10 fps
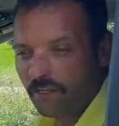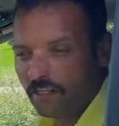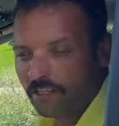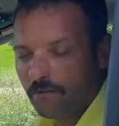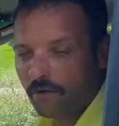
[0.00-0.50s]
it
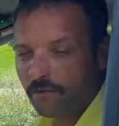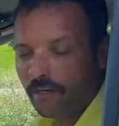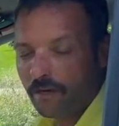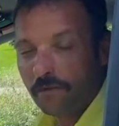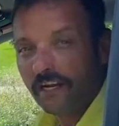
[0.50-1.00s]
talks
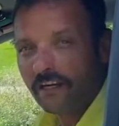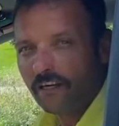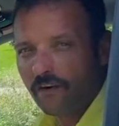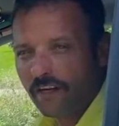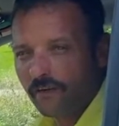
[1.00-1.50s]
about uh, being on
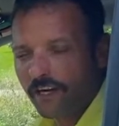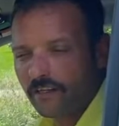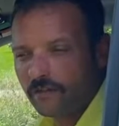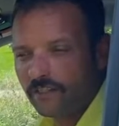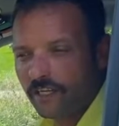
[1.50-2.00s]
the correct
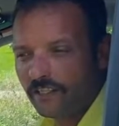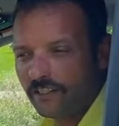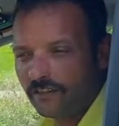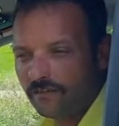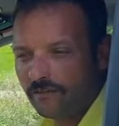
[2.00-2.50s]
radio
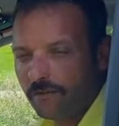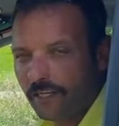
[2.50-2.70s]
station,